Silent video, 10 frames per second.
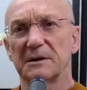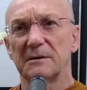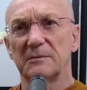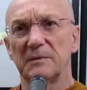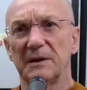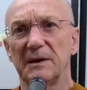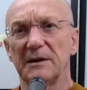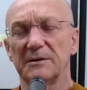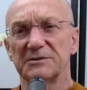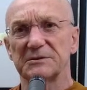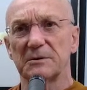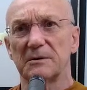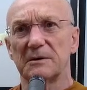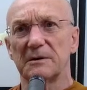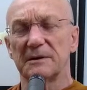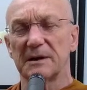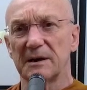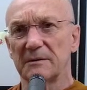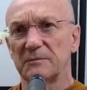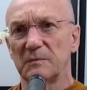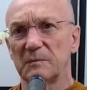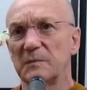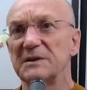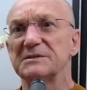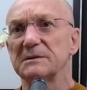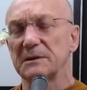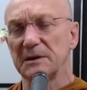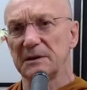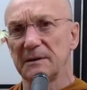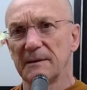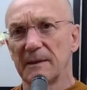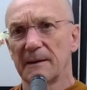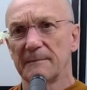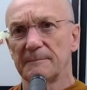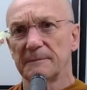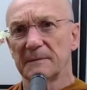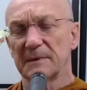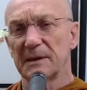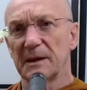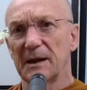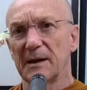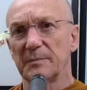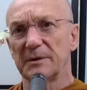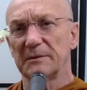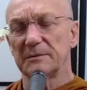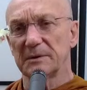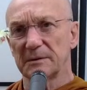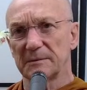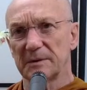relate a story that had recently happened.